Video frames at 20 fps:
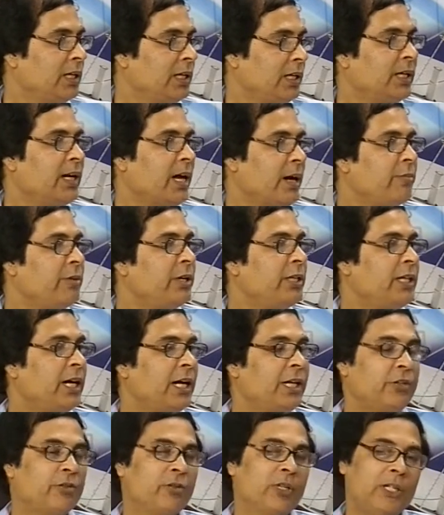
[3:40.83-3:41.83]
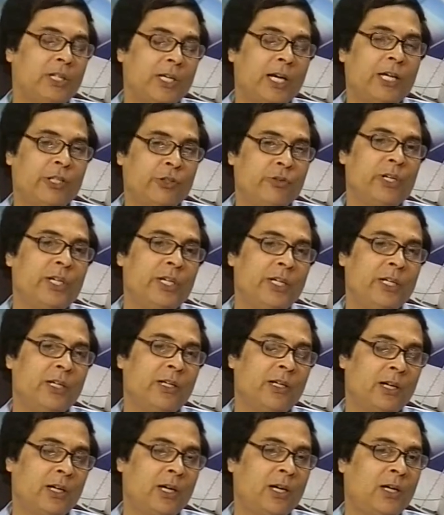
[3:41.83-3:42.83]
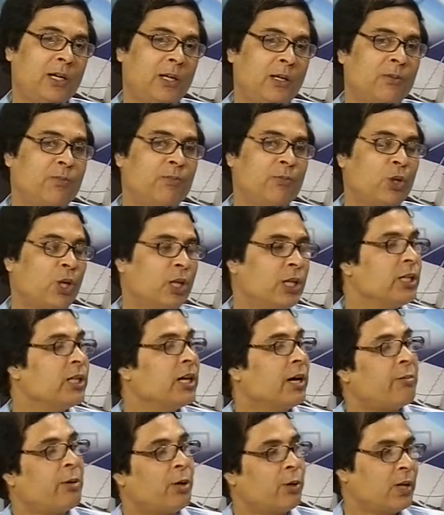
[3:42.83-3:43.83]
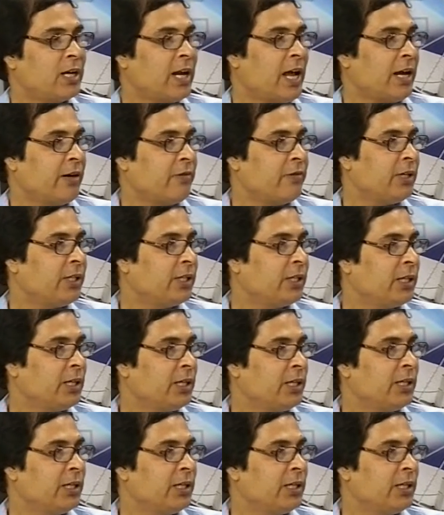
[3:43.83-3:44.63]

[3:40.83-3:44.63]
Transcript: Grammar is actually talking about language.